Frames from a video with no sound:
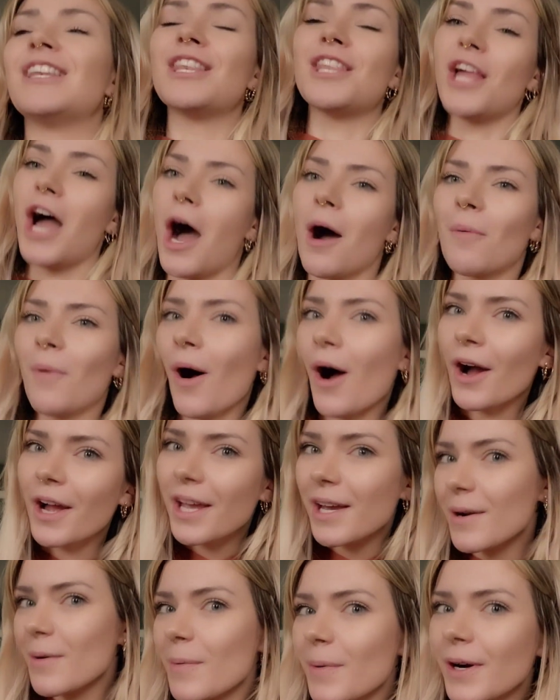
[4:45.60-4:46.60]
not walk
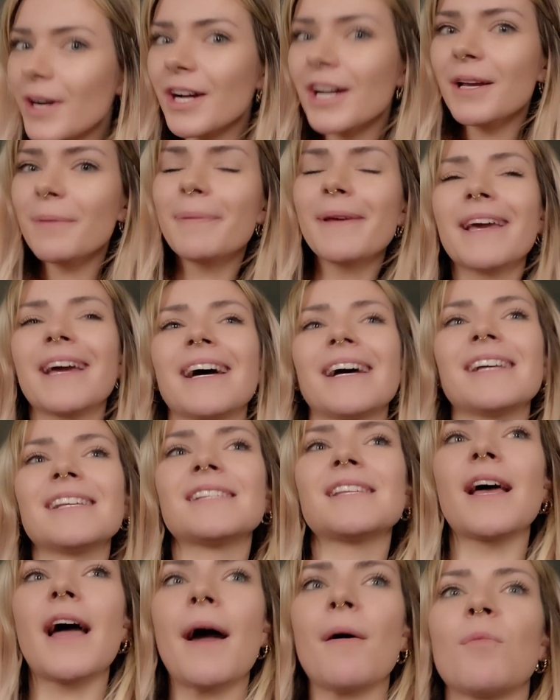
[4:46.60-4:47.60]
at work,
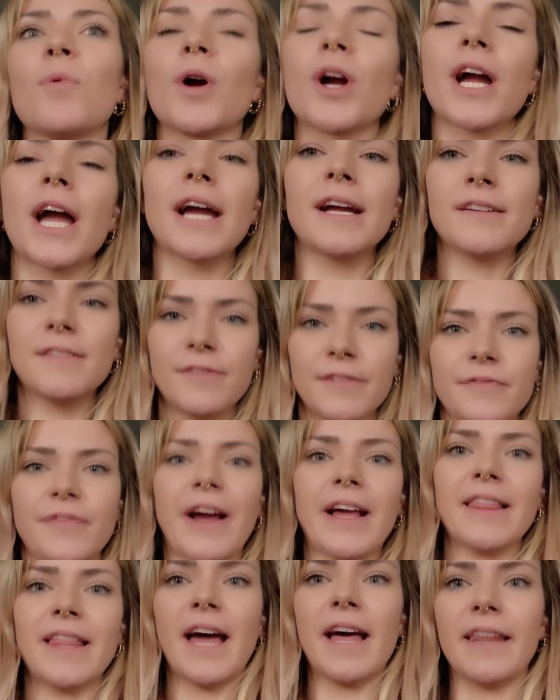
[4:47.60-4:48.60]
because at work I
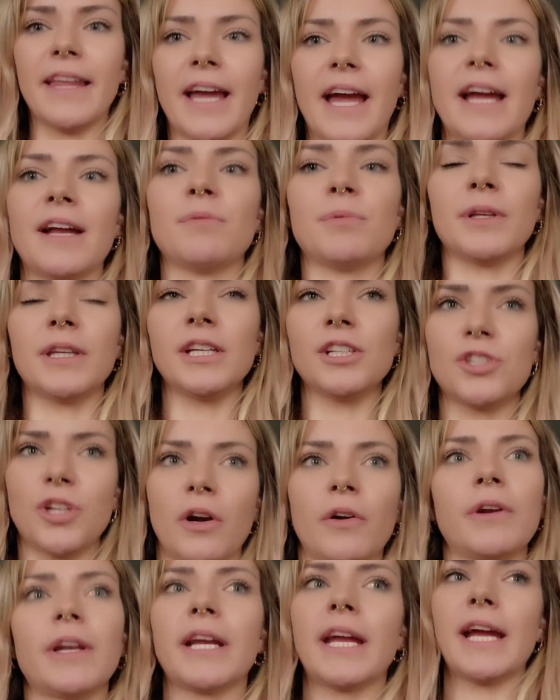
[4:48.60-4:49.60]
find that I really
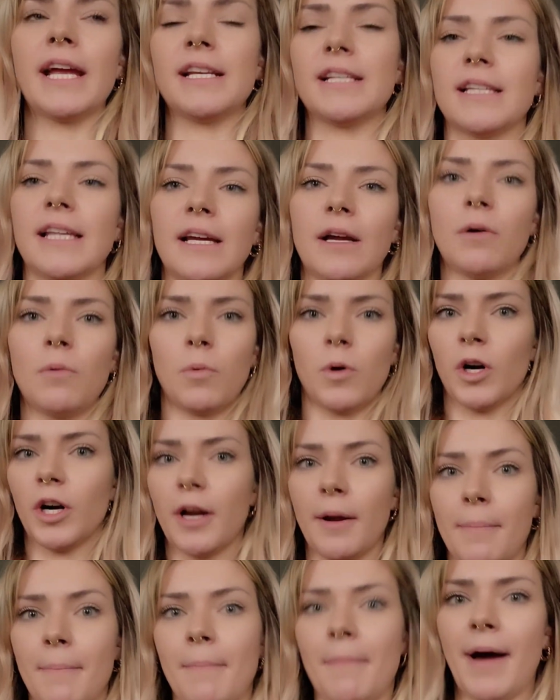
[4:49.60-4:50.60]
struggle to get into a work
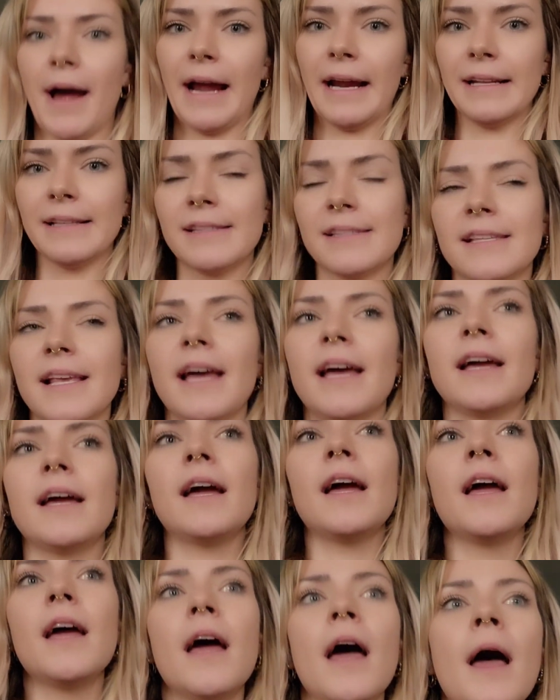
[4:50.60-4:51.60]
mindset,
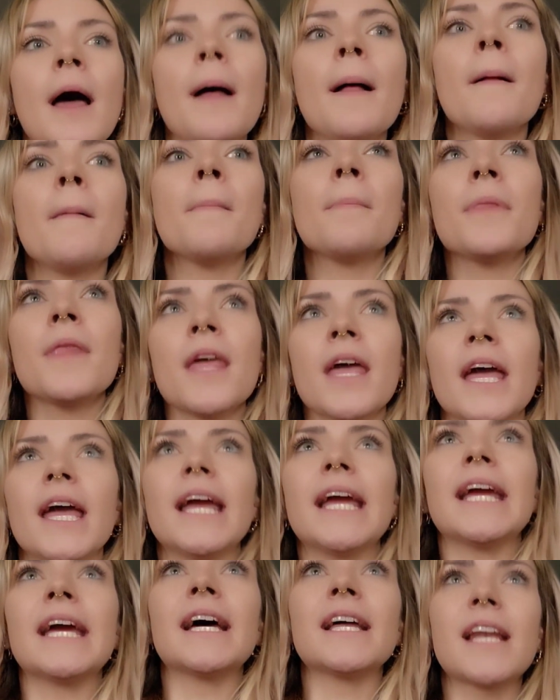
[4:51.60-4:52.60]

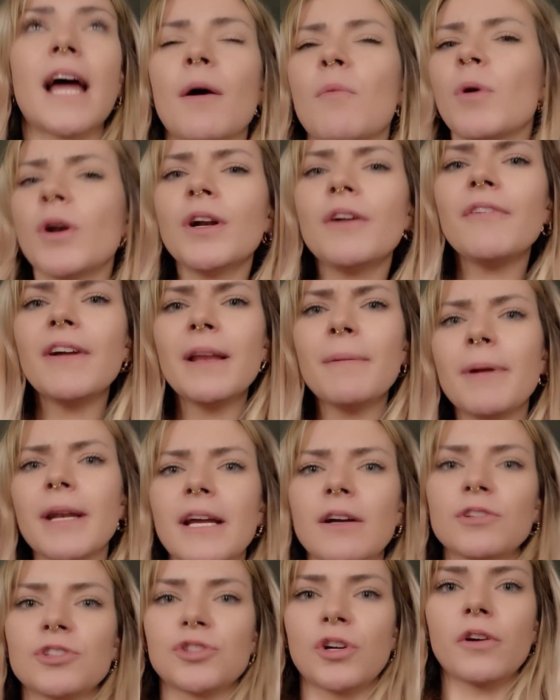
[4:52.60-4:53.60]
and I wonder if
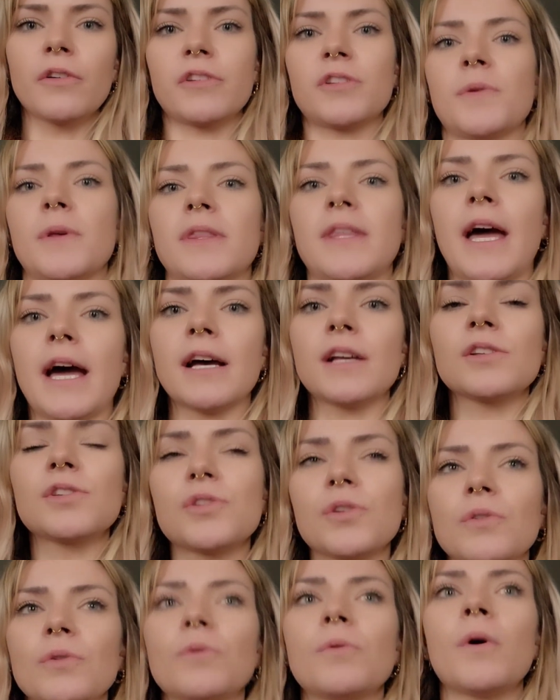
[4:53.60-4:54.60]
anybody else struggles with that.
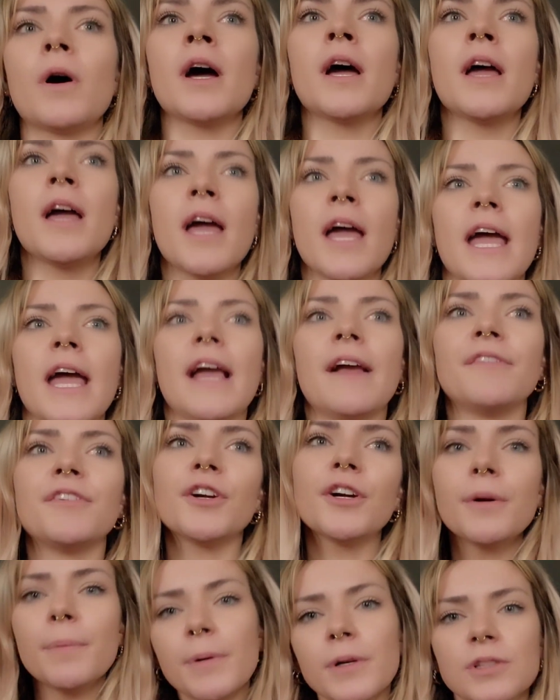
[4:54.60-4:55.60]
So if
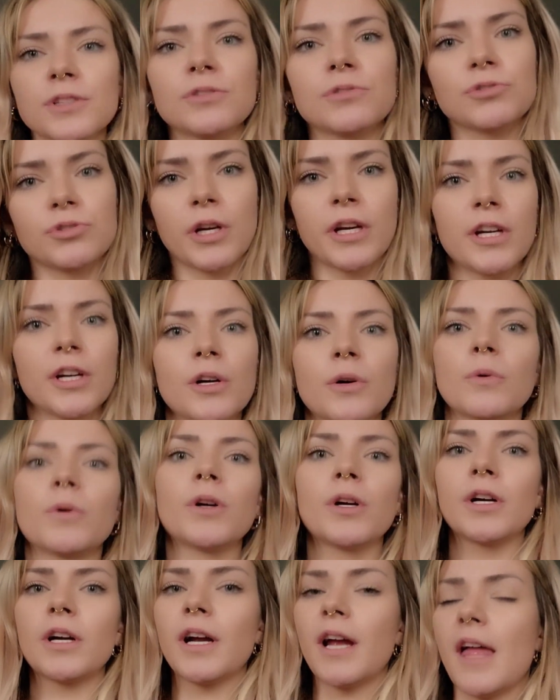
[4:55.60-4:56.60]
you're a personal trainer
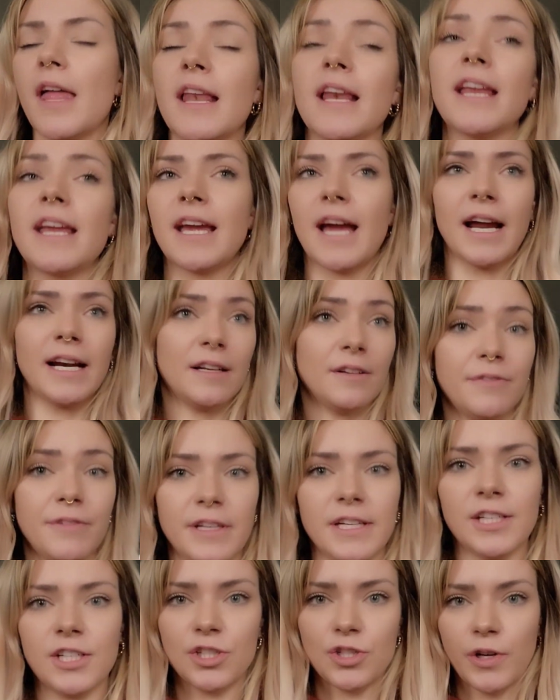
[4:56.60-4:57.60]
or any kind of
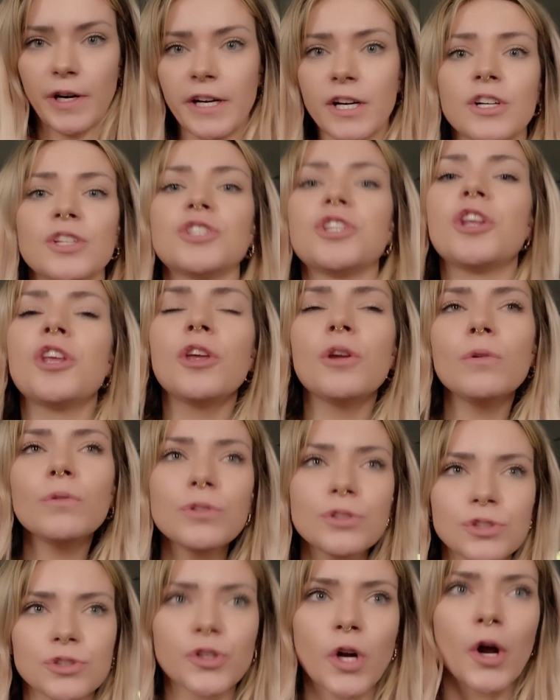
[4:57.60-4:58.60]
fitness trainer, do you
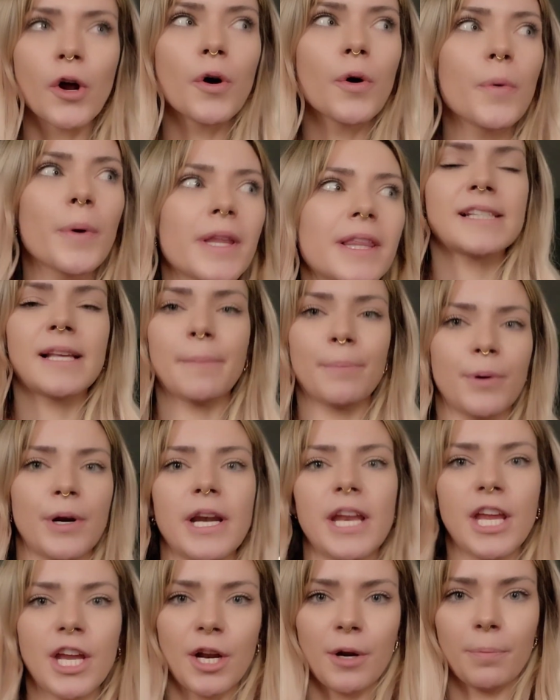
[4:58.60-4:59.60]
struggle with
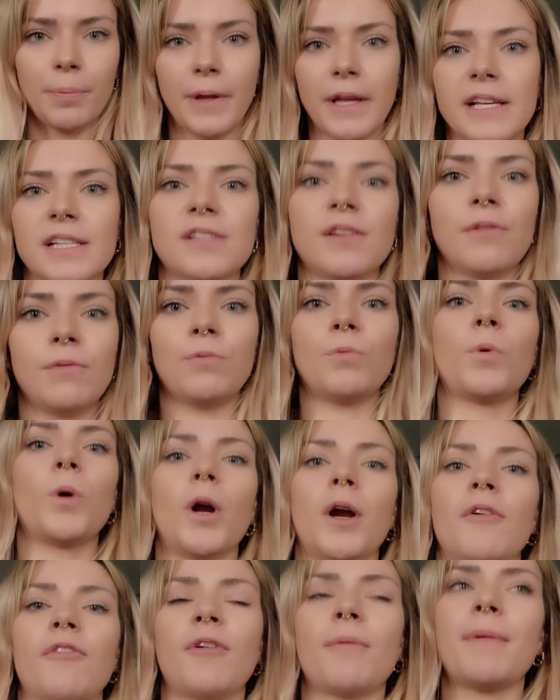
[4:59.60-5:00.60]
separating your place of
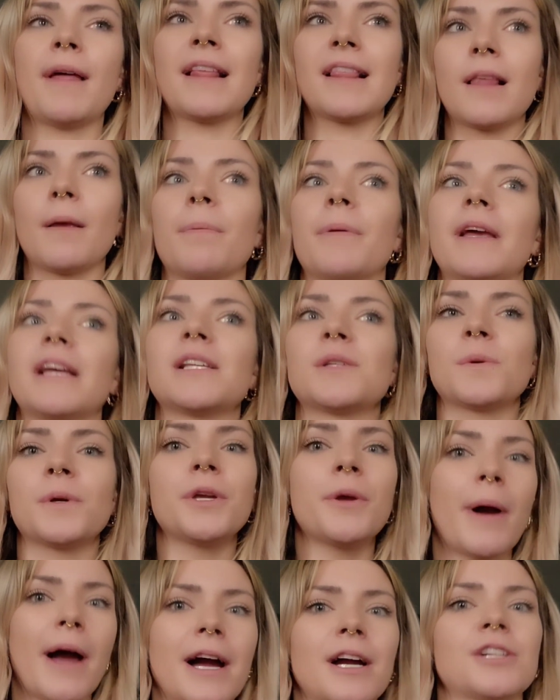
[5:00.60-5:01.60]
work from the place where
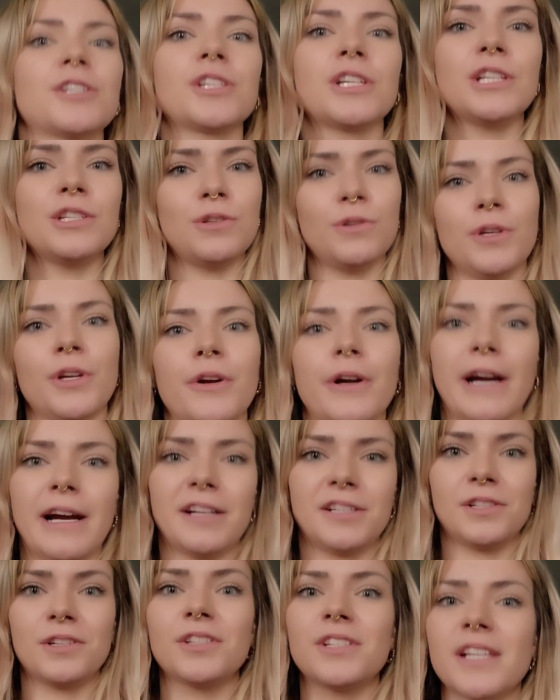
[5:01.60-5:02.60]
you actually do your
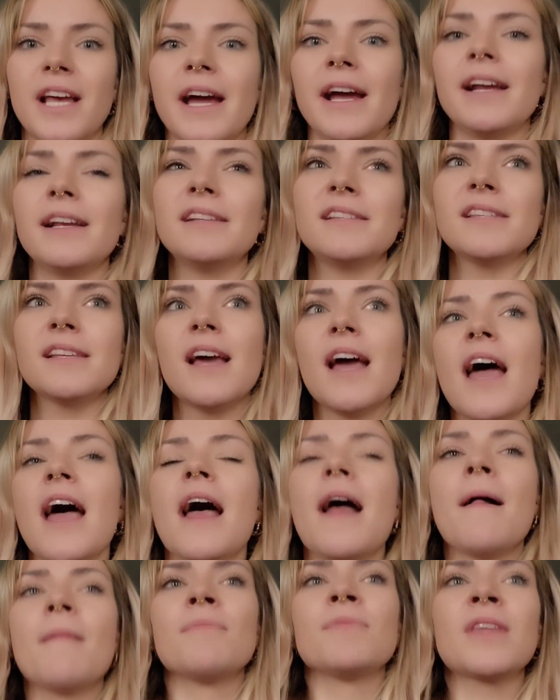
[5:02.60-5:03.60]
exercise?
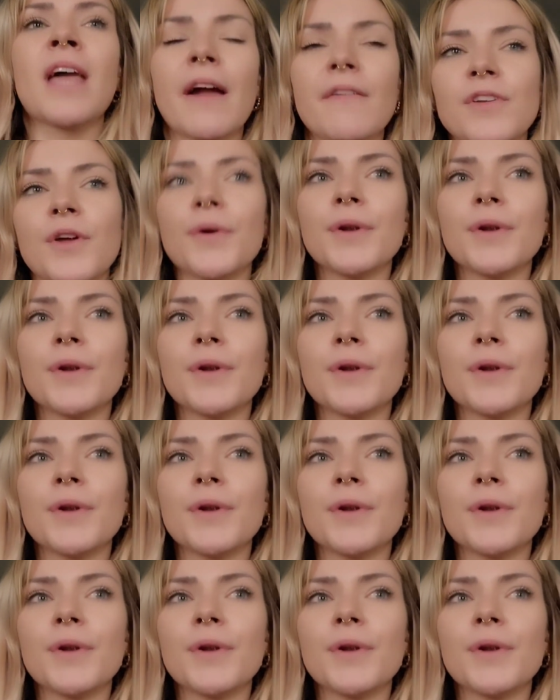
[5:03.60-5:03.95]
I've